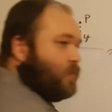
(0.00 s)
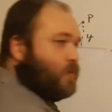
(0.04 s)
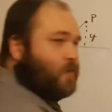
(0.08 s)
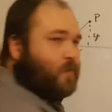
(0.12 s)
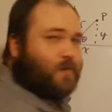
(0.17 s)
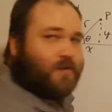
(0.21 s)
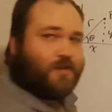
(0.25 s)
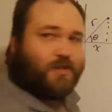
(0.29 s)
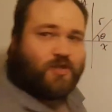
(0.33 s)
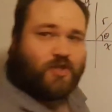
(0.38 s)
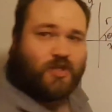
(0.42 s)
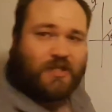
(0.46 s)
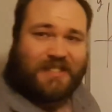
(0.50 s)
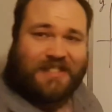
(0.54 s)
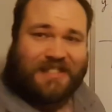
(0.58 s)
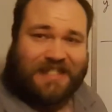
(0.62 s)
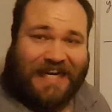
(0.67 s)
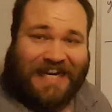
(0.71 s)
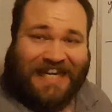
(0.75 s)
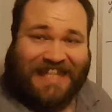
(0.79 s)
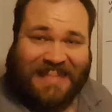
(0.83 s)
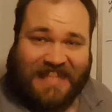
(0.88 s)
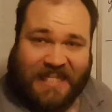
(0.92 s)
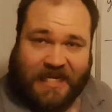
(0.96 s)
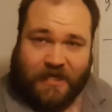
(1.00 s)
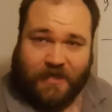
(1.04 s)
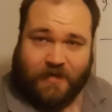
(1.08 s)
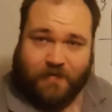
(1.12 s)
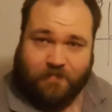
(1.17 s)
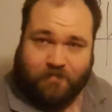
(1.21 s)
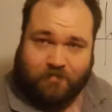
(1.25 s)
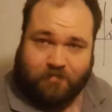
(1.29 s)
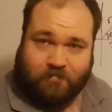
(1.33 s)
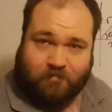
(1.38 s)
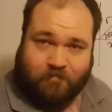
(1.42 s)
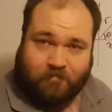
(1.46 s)
which is just sine theta,
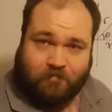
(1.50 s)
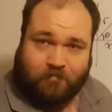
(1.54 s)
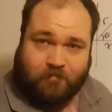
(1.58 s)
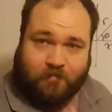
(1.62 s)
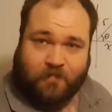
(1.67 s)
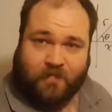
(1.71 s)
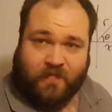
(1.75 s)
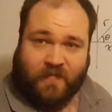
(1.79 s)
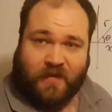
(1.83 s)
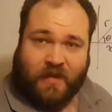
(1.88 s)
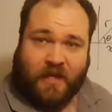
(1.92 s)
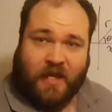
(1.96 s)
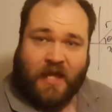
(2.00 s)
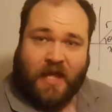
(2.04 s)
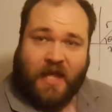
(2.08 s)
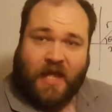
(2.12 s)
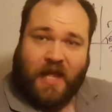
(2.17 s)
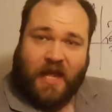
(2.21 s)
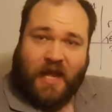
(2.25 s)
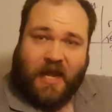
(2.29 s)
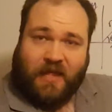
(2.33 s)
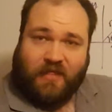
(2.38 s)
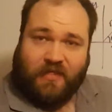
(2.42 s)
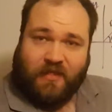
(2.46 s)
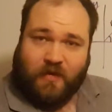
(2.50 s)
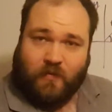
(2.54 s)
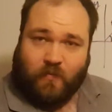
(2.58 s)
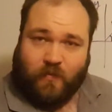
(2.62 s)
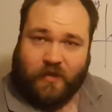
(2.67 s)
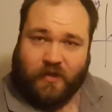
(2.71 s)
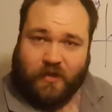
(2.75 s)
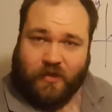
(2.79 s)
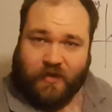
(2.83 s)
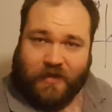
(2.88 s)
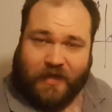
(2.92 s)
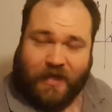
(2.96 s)
and then
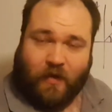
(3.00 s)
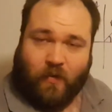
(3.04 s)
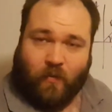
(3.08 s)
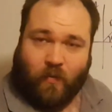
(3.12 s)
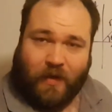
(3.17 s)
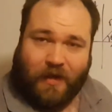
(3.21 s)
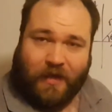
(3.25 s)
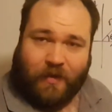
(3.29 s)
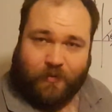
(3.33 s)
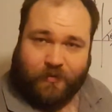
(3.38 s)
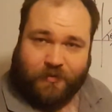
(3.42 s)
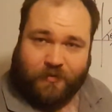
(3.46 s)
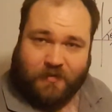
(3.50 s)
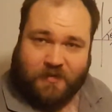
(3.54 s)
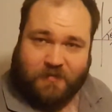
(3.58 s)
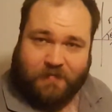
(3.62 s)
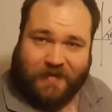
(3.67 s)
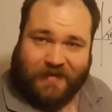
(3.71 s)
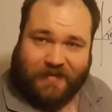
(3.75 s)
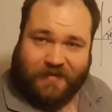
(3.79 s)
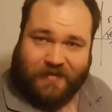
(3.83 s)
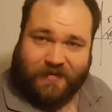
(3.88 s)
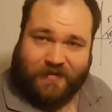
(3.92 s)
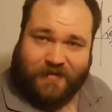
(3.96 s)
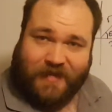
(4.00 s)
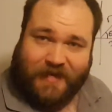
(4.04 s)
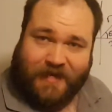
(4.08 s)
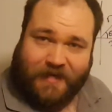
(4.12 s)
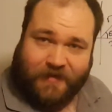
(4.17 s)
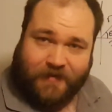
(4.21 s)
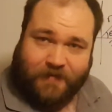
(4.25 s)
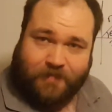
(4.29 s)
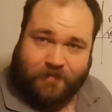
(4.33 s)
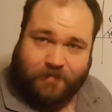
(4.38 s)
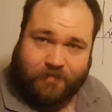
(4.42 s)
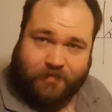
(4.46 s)
we look at y with respect to
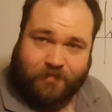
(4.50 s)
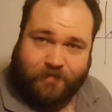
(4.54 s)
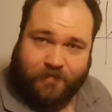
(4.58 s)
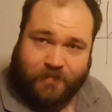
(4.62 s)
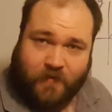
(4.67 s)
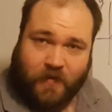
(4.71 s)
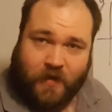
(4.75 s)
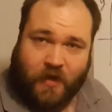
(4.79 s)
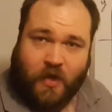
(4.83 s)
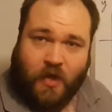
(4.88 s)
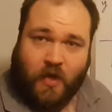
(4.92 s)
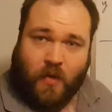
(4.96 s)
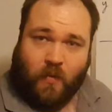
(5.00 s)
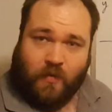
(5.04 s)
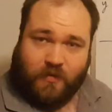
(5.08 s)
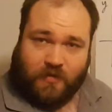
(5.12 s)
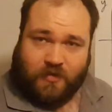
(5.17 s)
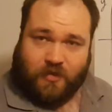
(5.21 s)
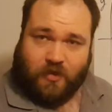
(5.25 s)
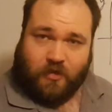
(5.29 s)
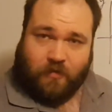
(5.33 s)
theta, which is